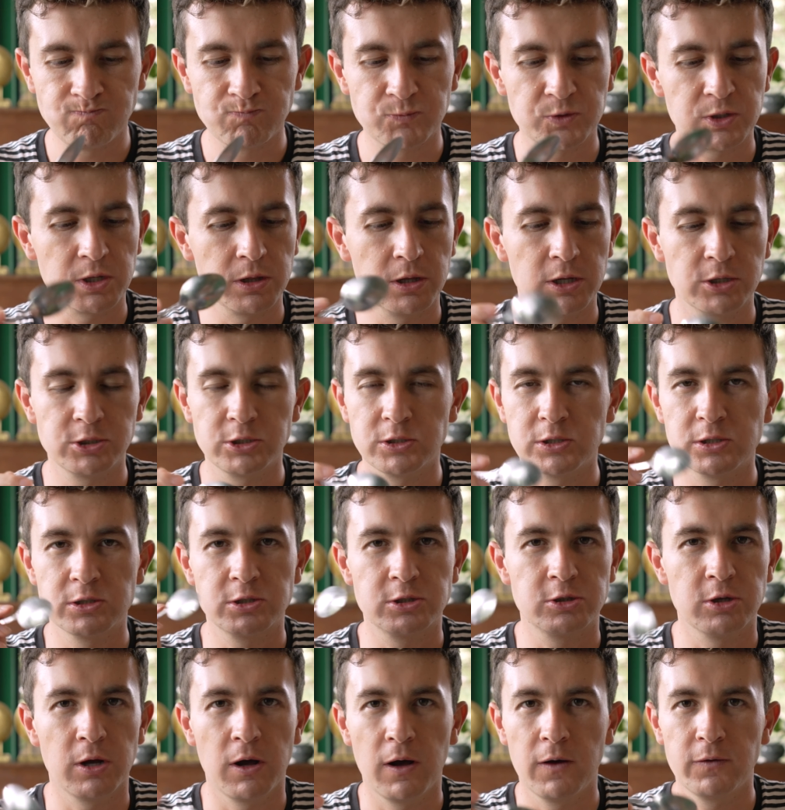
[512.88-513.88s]

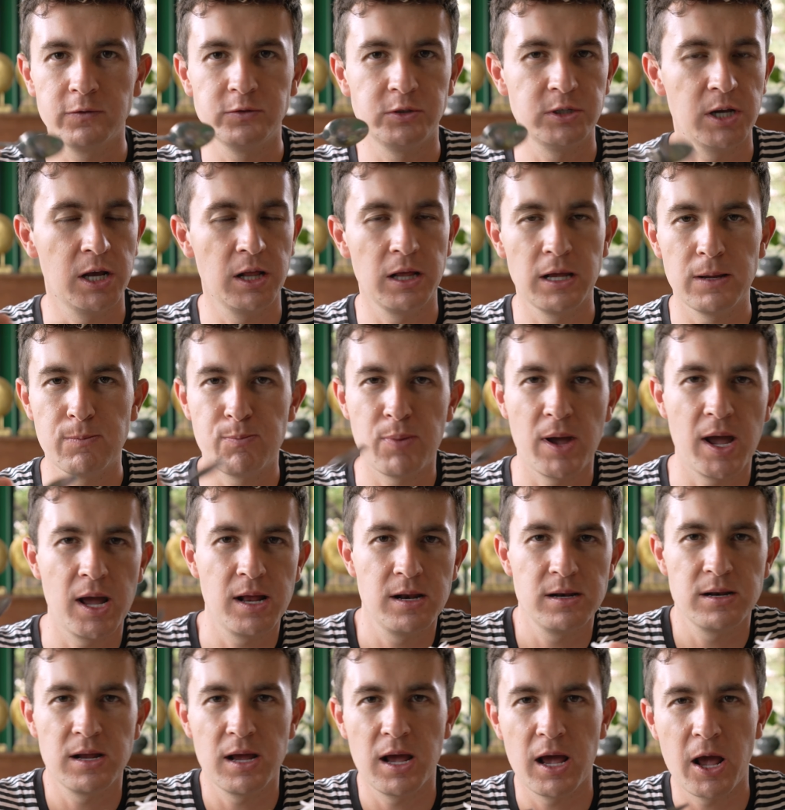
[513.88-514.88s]
Delicious, soft jelly
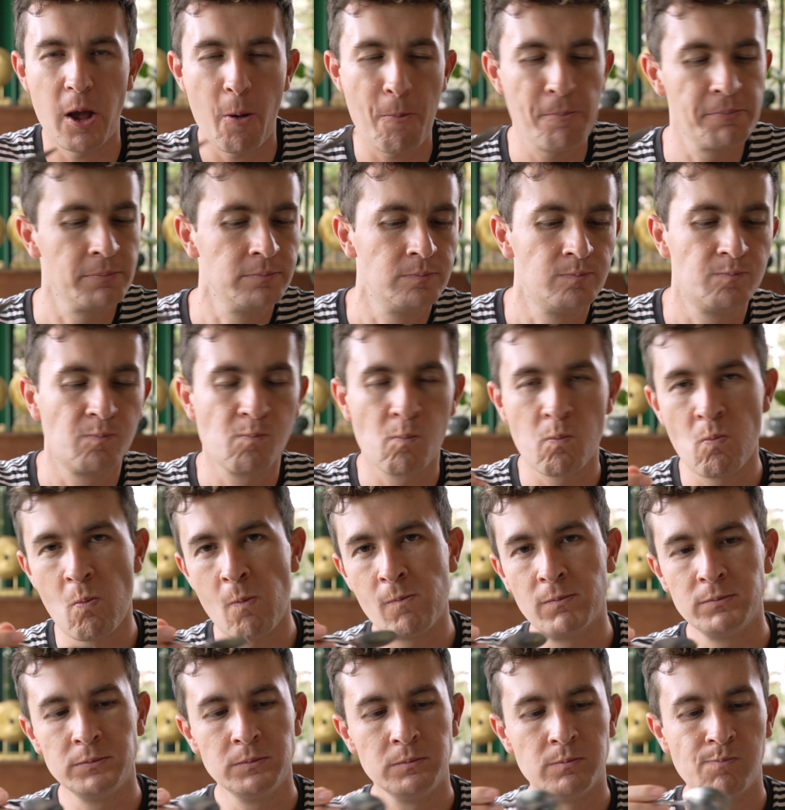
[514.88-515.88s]
pandan.
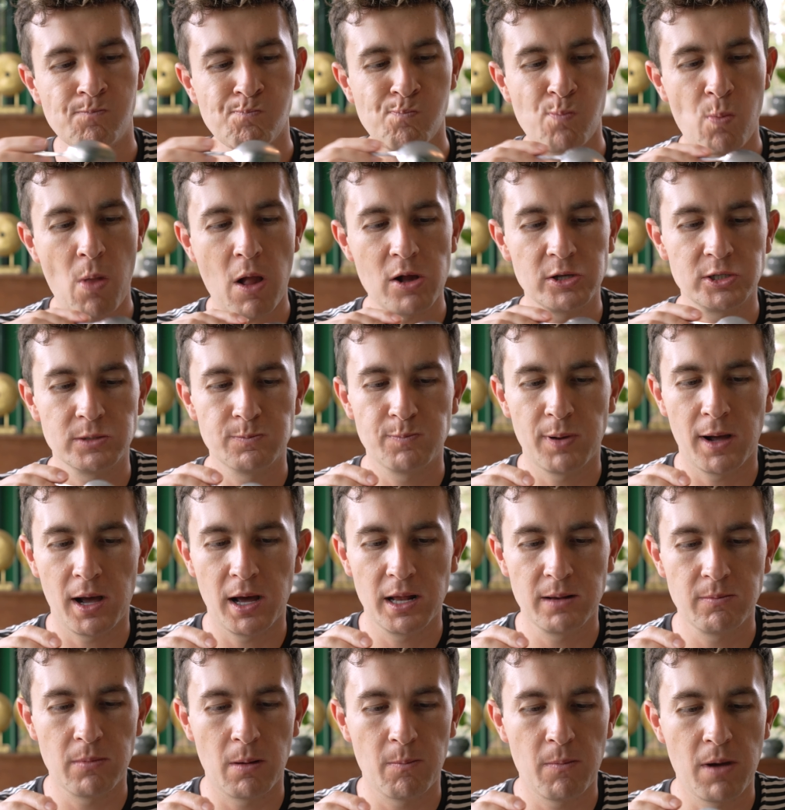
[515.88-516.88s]
There's a pie in my